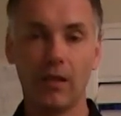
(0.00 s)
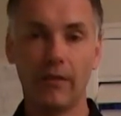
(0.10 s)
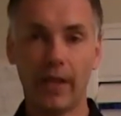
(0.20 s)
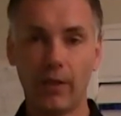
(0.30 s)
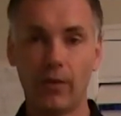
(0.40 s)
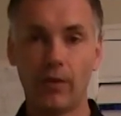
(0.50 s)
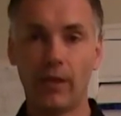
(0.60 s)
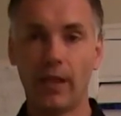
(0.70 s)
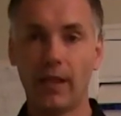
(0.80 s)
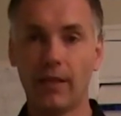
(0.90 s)

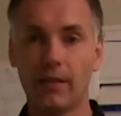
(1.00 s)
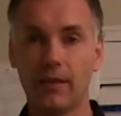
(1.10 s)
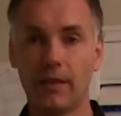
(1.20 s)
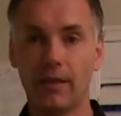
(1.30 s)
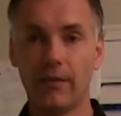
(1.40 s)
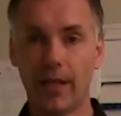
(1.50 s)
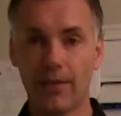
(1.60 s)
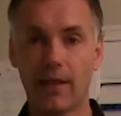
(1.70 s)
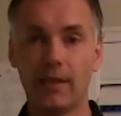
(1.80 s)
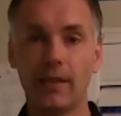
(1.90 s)
vendor and
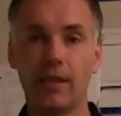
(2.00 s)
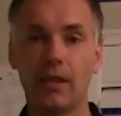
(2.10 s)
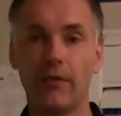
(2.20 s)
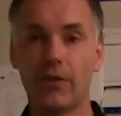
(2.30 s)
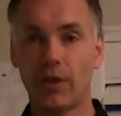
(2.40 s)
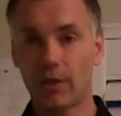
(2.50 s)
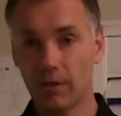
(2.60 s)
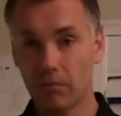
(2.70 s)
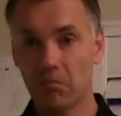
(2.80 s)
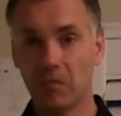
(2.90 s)
device ID of a
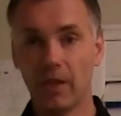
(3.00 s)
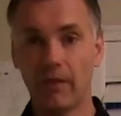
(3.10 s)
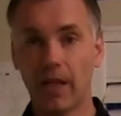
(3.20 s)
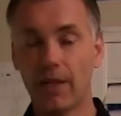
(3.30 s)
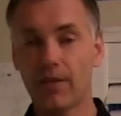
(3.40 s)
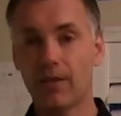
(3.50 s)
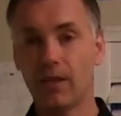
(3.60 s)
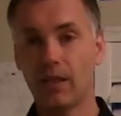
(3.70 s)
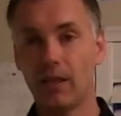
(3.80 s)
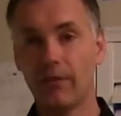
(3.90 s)
certain device.
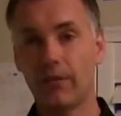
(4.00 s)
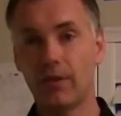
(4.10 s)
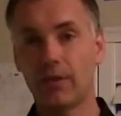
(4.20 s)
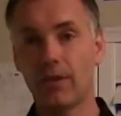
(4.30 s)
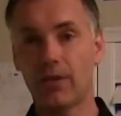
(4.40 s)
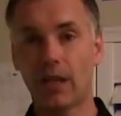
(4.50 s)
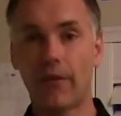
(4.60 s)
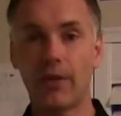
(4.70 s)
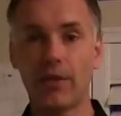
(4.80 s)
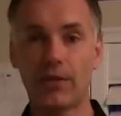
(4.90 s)
And then if it
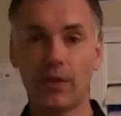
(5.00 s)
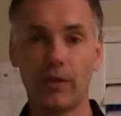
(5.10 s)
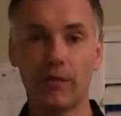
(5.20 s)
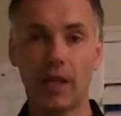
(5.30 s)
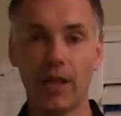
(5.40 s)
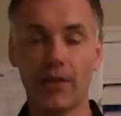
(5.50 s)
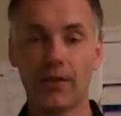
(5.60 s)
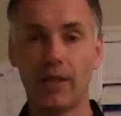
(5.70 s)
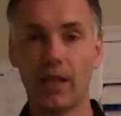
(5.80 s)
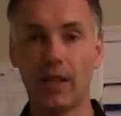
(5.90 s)
discovers its own device,
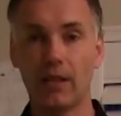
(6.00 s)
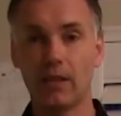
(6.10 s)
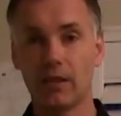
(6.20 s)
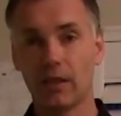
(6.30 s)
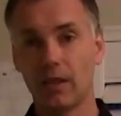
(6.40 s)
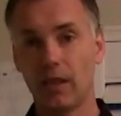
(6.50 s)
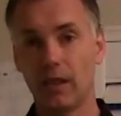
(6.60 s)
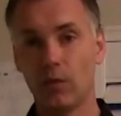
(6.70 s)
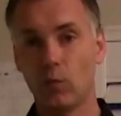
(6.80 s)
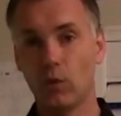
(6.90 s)
then
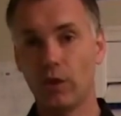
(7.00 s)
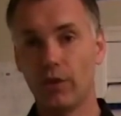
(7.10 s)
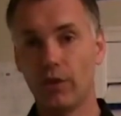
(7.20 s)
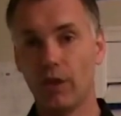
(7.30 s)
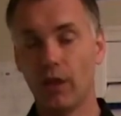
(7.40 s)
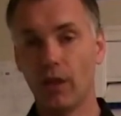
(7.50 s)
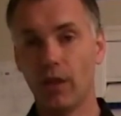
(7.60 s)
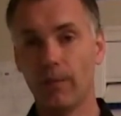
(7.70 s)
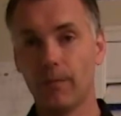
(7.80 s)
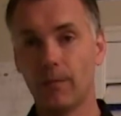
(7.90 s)
it would
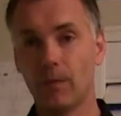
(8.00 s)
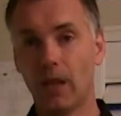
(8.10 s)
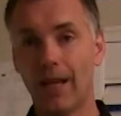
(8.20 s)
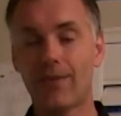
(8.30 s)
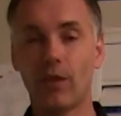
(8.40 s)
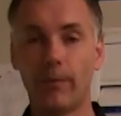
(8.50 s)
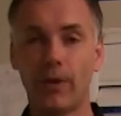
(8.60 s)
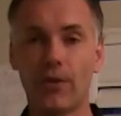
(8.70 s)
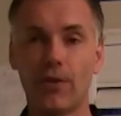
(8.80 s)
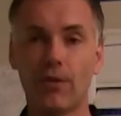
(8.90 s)
ask the
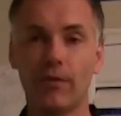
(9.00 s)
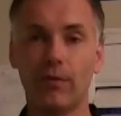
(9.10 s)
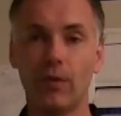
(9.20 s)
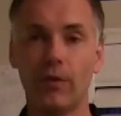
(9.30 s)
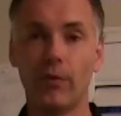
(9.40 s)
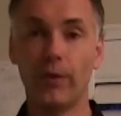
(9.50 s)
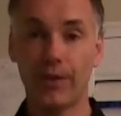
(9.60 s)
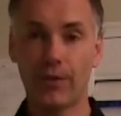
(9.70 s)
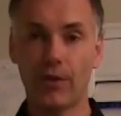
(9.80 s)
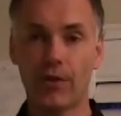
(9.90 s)
operating system for
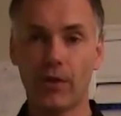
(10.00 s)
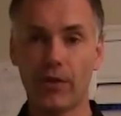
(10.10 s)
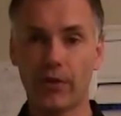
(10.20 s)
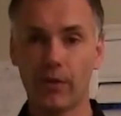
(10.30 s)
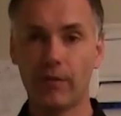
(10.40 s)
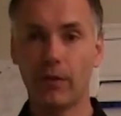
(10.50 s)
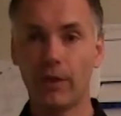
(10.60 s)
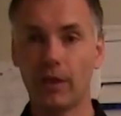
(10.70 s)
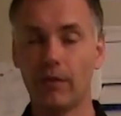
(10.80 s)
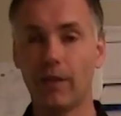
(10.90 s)
resources for
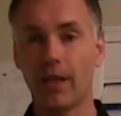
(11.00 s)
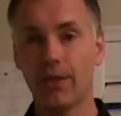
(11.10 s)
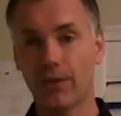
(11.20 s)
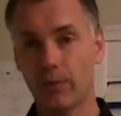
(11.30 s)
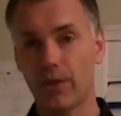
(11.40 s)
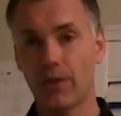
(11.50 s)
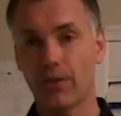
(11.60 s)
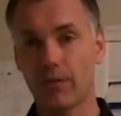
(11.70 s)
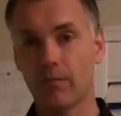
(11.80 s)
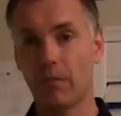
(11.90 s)
that device, which
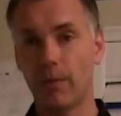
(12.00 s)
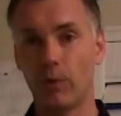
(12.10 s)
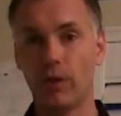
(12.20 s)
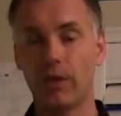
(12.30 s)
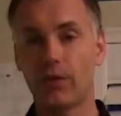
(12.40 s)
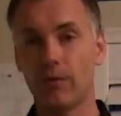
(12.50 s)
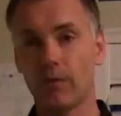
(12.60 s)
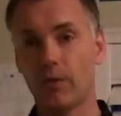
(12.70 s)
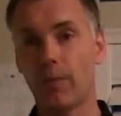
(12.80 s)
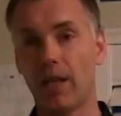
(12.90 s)
is memory,
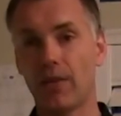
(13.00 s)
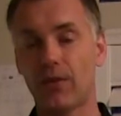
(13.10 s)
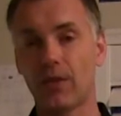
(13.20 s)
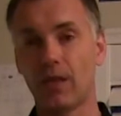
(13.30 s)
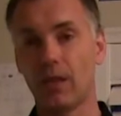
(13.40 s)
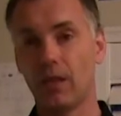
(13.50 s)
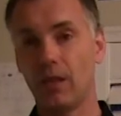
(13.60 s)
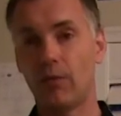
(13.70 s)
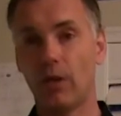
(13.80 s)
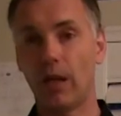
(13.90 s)
space,
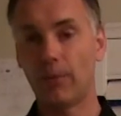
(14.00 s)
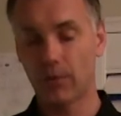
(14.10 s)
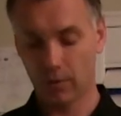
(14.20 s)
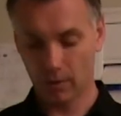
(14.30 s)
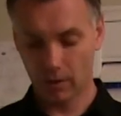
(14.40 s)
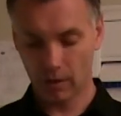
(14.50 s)
interrupt,